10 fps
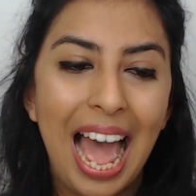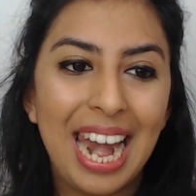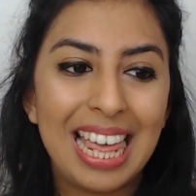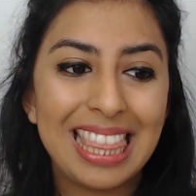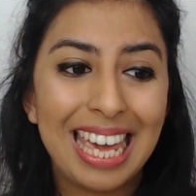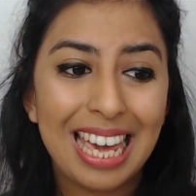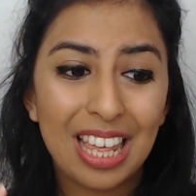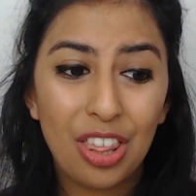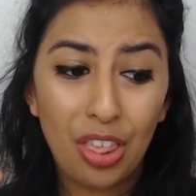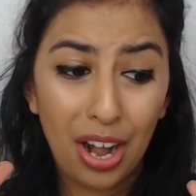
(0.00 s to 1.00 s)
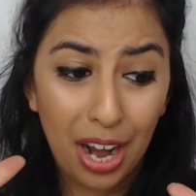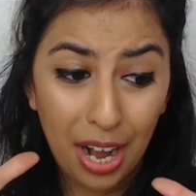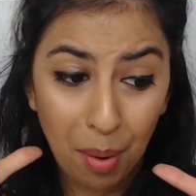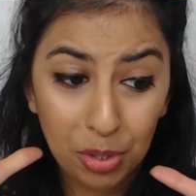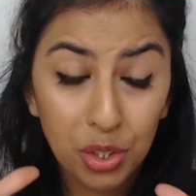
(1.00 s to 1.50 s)
And I think, and
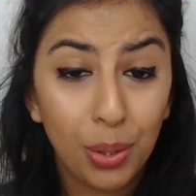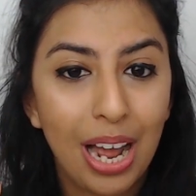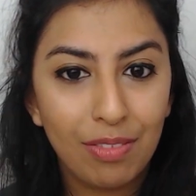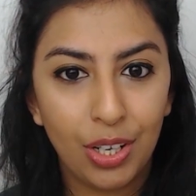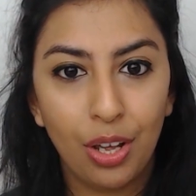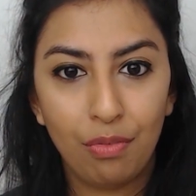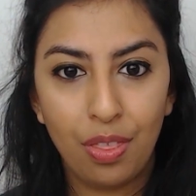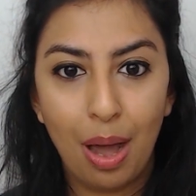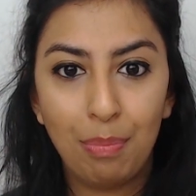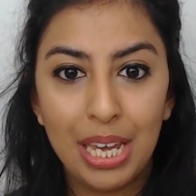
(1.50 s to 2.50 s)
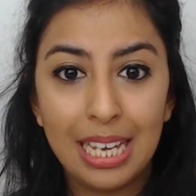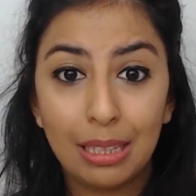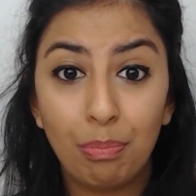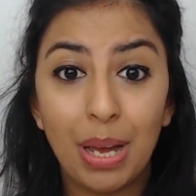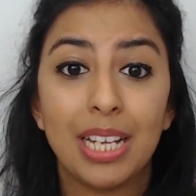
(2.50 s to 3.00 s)
I'm a true advocate for that
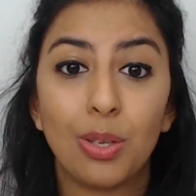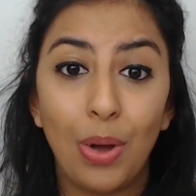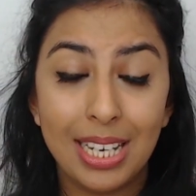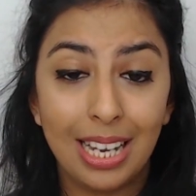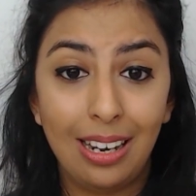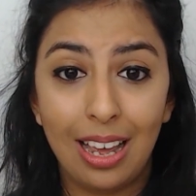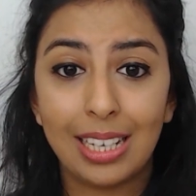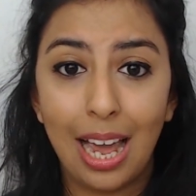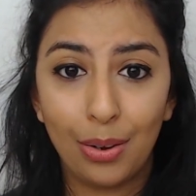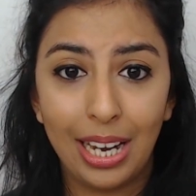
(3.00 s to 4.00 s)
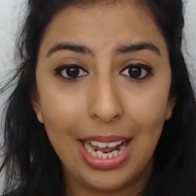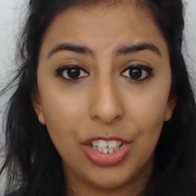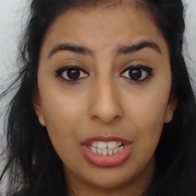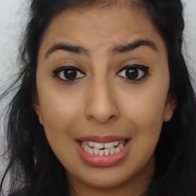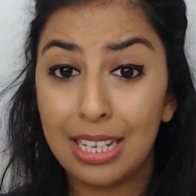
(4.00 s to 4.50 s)
being the best way to learn
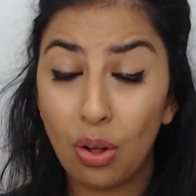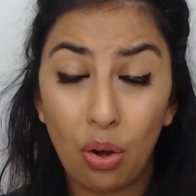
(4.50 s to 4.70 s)
calculations, is